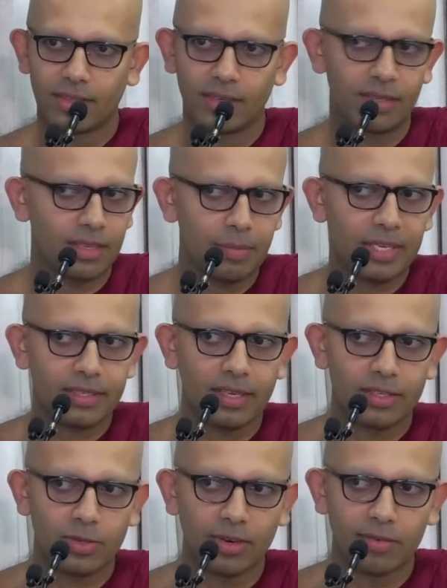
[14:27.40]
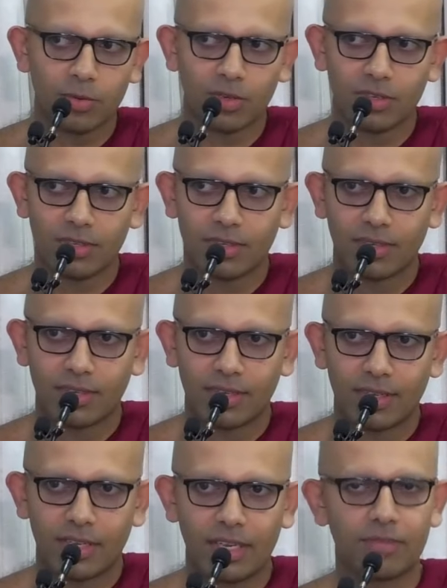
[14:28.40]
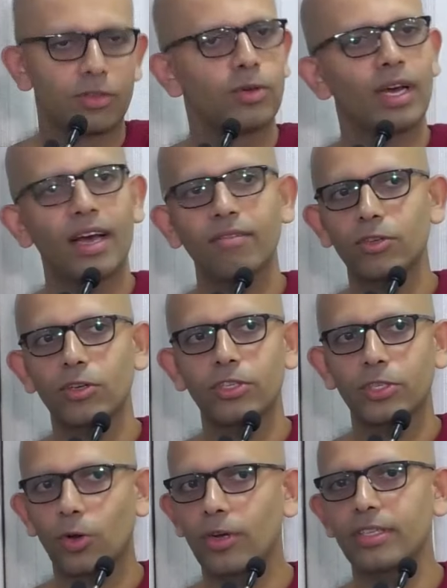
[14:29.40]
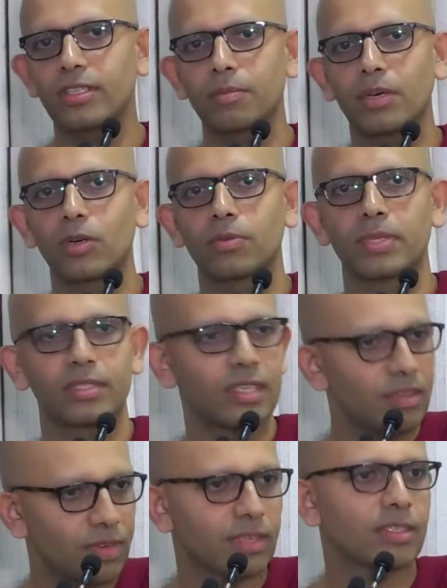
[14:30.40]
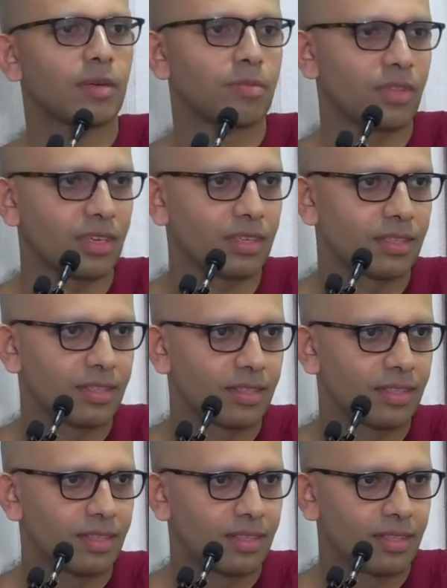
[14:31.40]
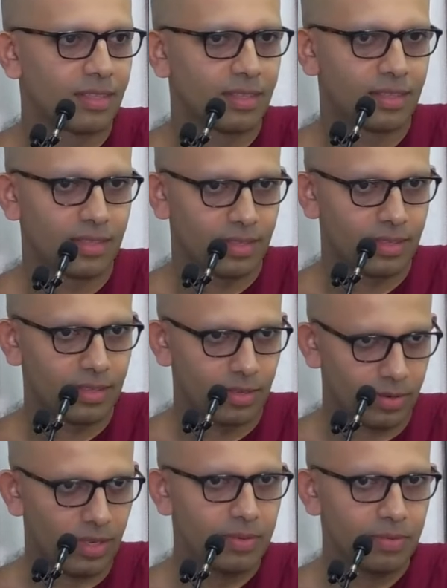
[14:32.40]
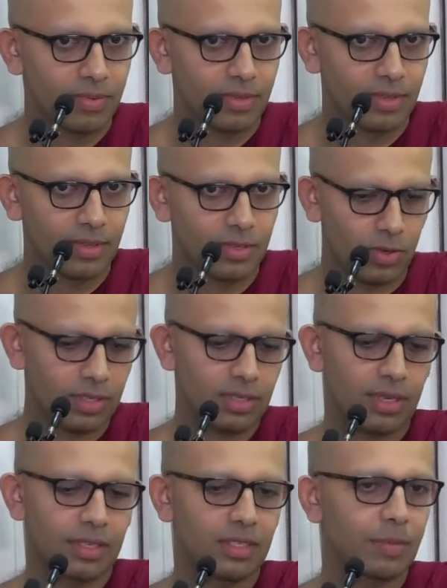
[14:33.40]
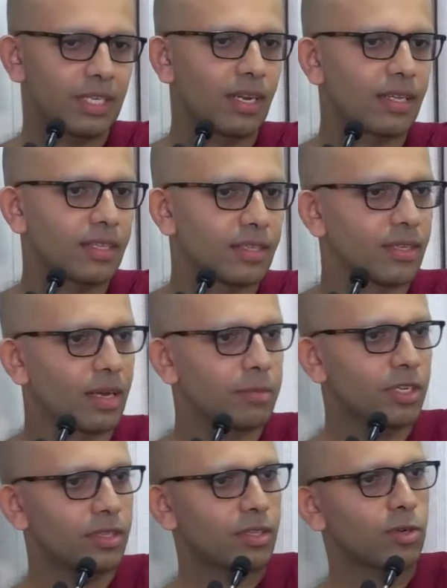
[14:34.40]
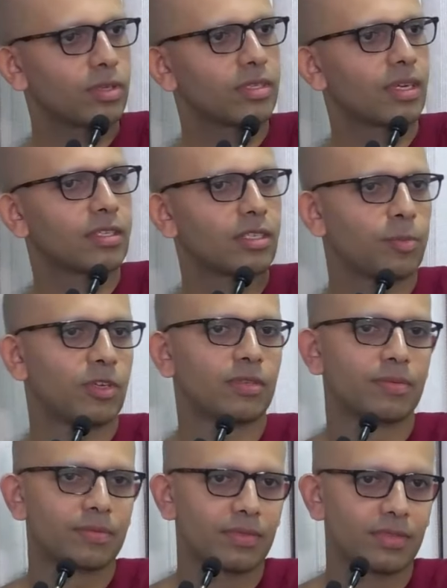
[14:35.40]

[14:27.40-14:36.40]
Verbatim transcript: Does that make sense to everyone? If you have no choice about perceiving something, okay? So it's, it's a bit like this I'm going to throw this at someone.